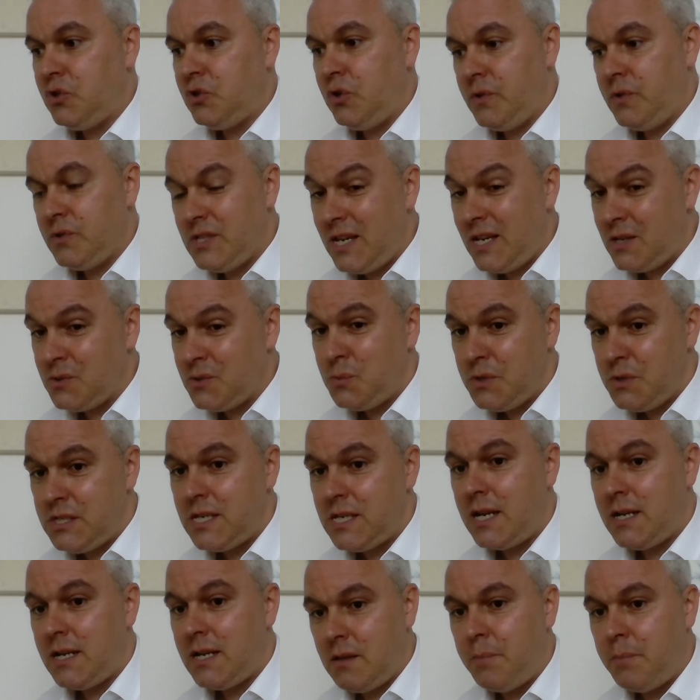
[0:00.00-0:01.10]
insurance, as we
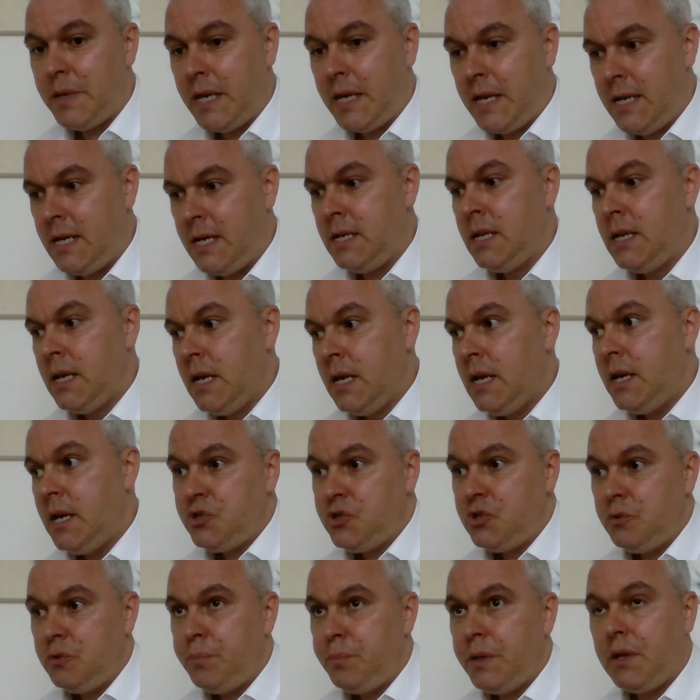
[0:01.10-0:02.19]
said at the beginning, it
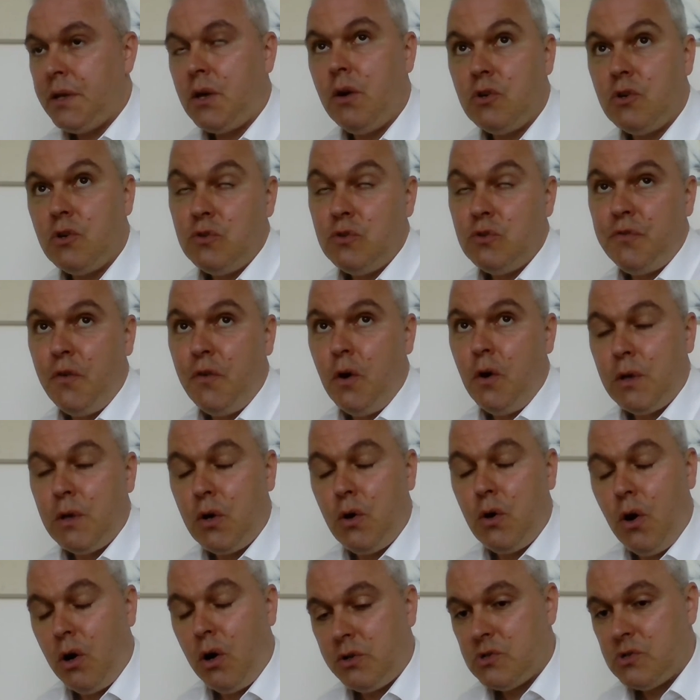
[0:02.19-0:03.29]
should form the
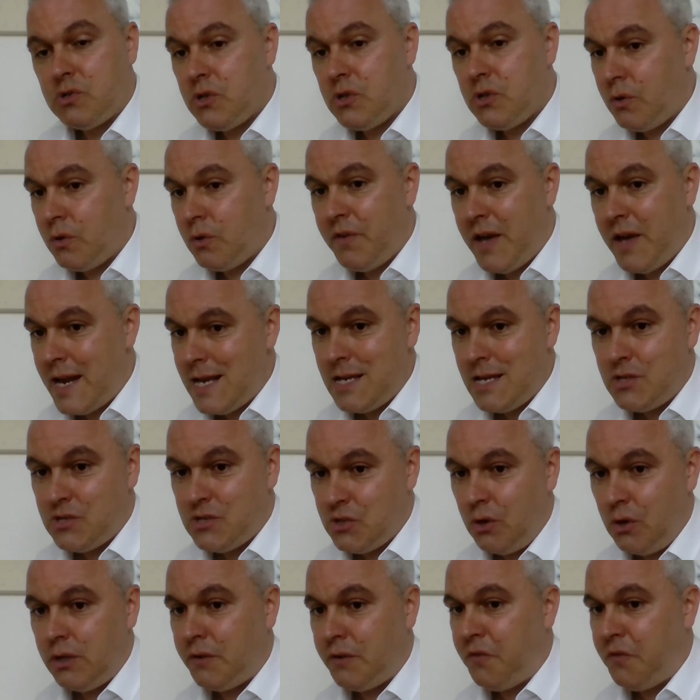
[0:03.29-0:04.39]
cornerstone of any
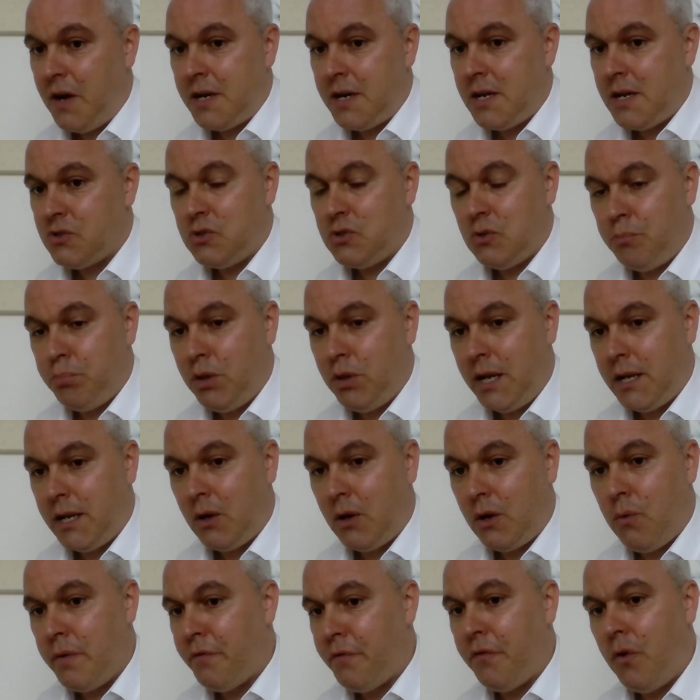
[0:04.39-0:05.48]
solid financial planning
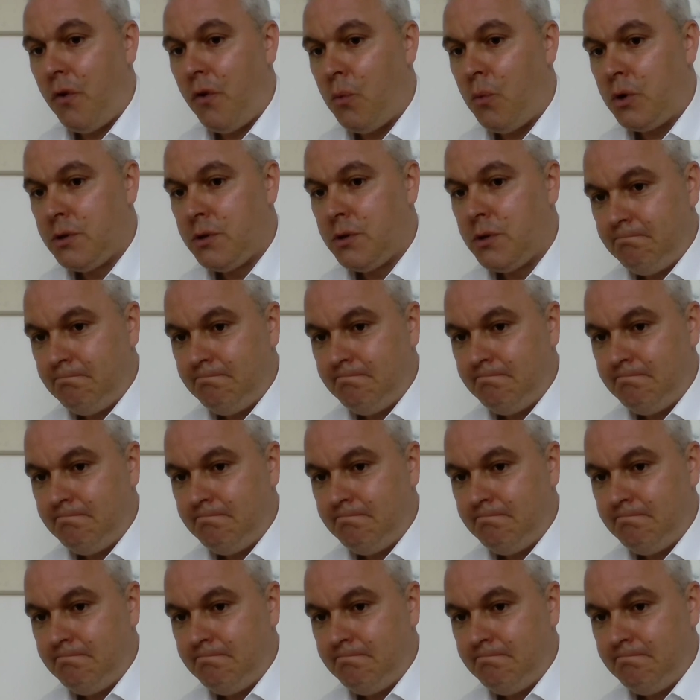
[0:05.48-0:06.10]
going forward.